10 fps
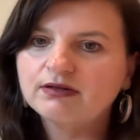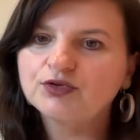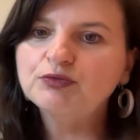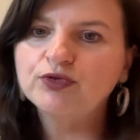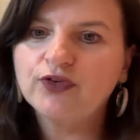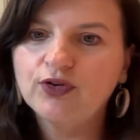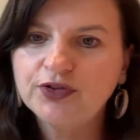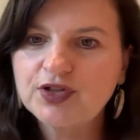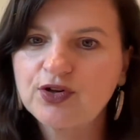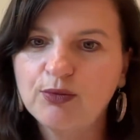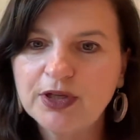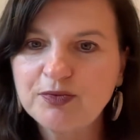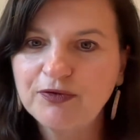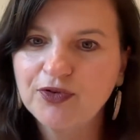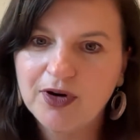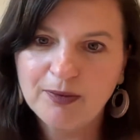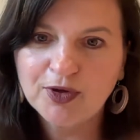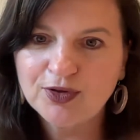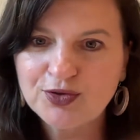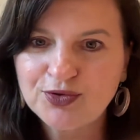remove all these comments before I'm
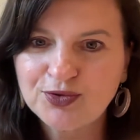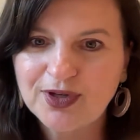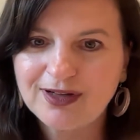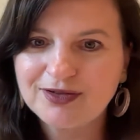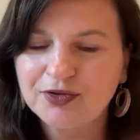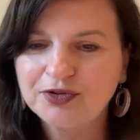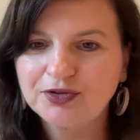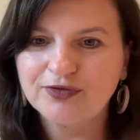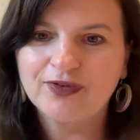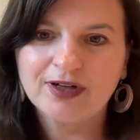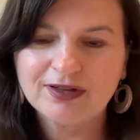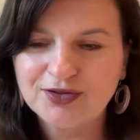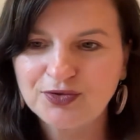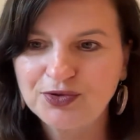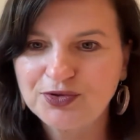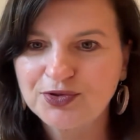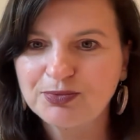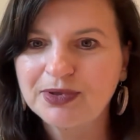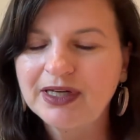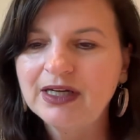going to do that, or notify it to
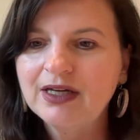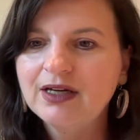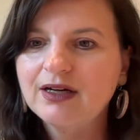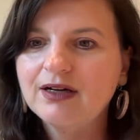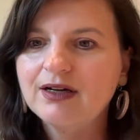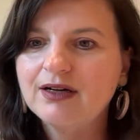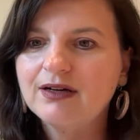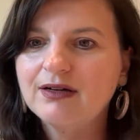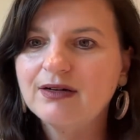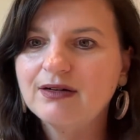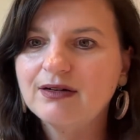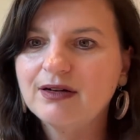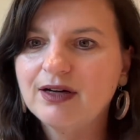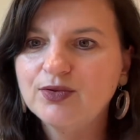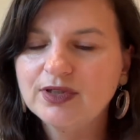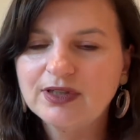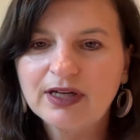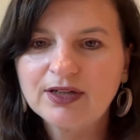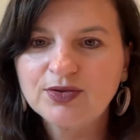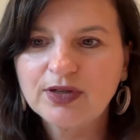YouTube. I wouldn't
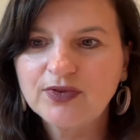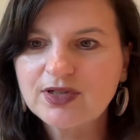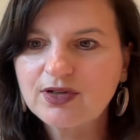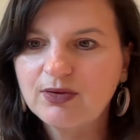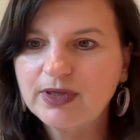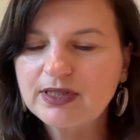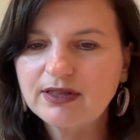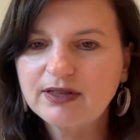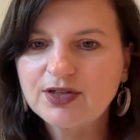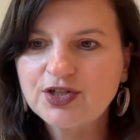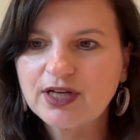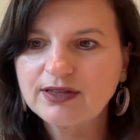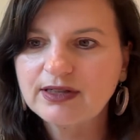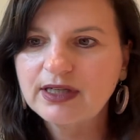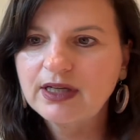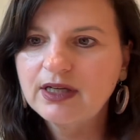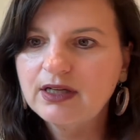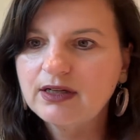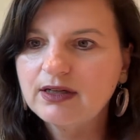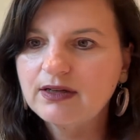like to have these comments in the chat.
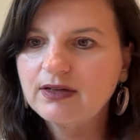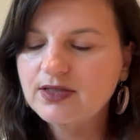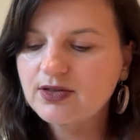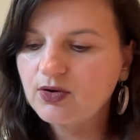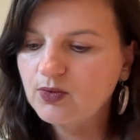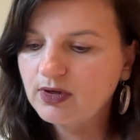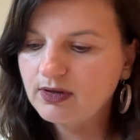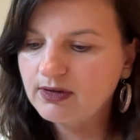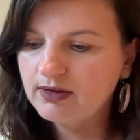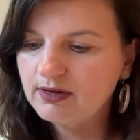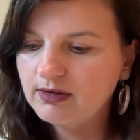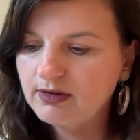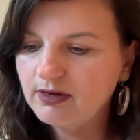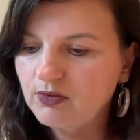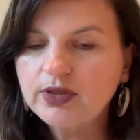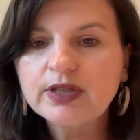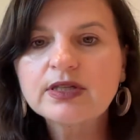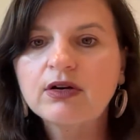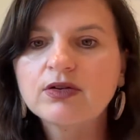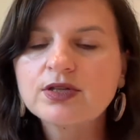So what
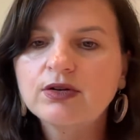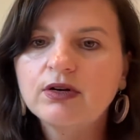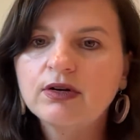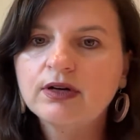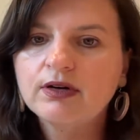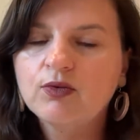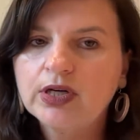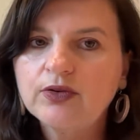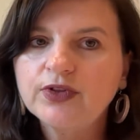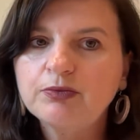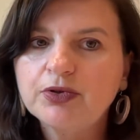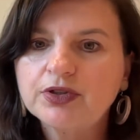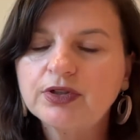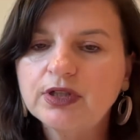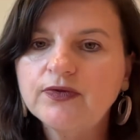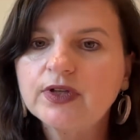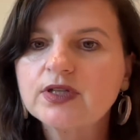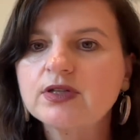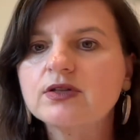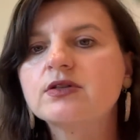is also one of the important events,
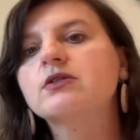since